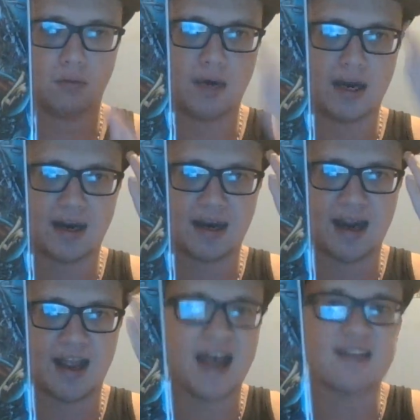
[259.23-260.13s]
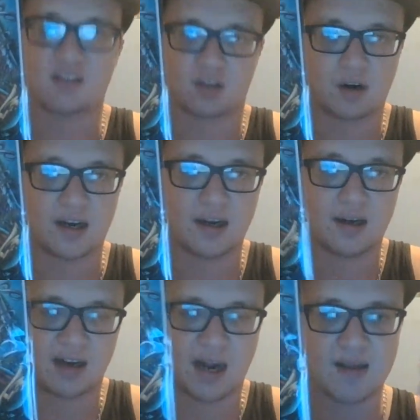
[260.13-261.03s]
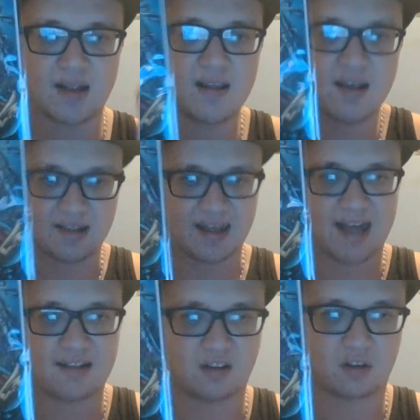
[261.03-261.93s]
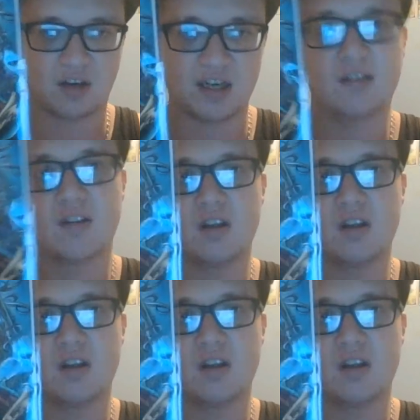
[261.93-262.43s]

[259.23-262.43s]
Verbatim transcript: where it has a story, a comic that has a story,